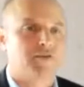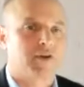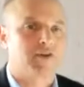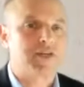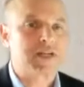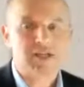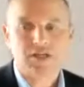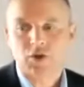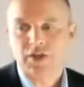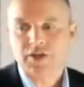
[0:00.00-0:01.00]

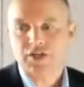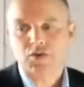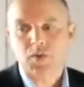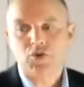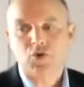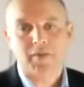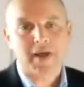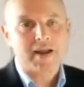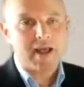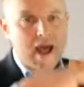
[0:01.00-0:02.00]
diseases or conditions we talk
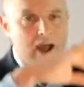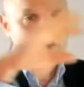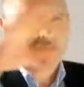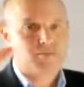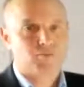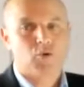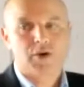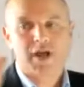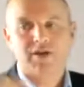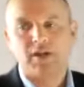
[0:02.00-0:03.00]
about under that
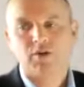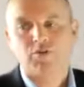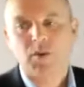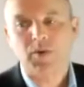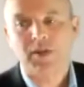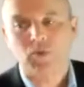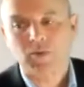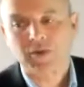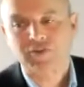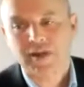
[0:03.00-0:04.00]
broad idea of when
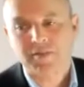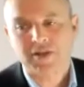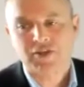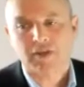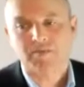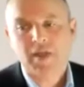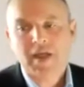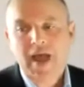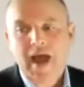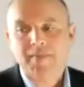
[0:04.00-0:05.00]
we say dementia.
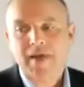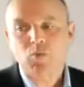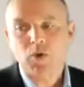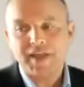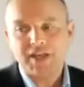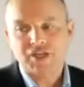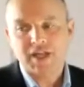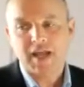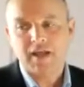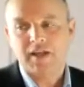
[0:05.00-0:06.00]
And what they
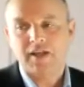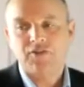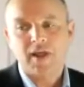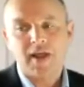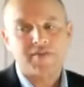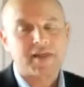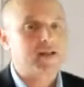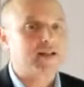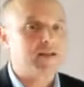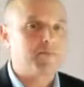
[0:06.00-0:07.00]
share is that
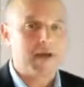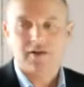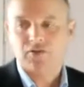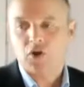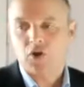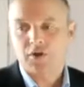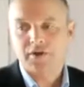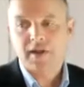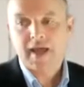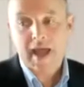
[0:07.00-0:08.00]
they'll impact
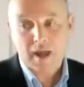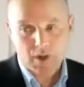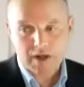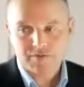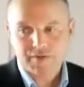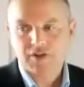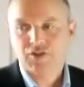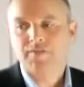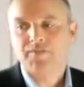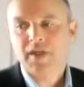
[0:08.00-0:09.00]
on our brain
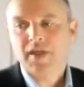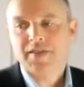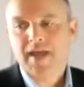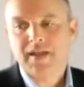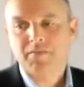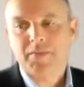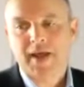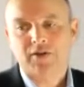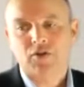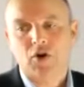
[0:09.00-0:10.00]
function. They
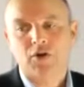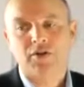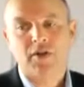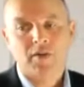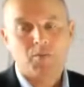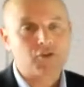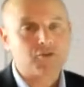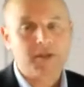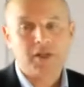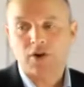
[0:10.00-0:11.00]
impact on
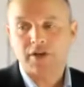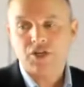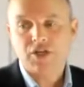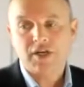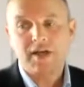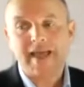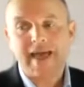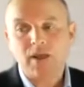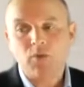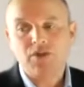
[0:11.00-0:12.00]
possibly cognition,
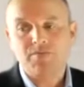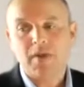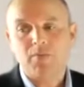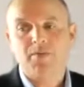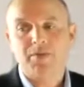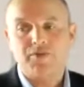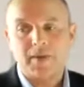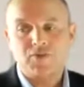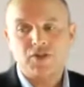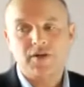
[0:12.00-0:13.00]
language, memory,
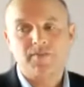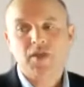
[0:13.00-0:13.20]
perception.